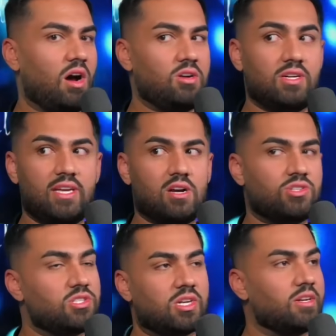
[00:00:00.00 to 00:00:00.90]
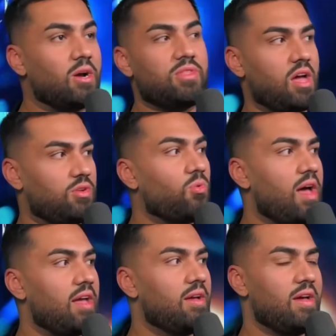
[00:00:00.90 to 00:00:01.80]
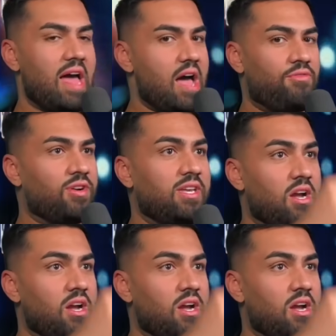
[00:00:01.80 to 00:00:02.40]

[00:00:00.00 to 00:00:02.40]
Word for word: a hundred years, it's gonna go the other way. Mm. Every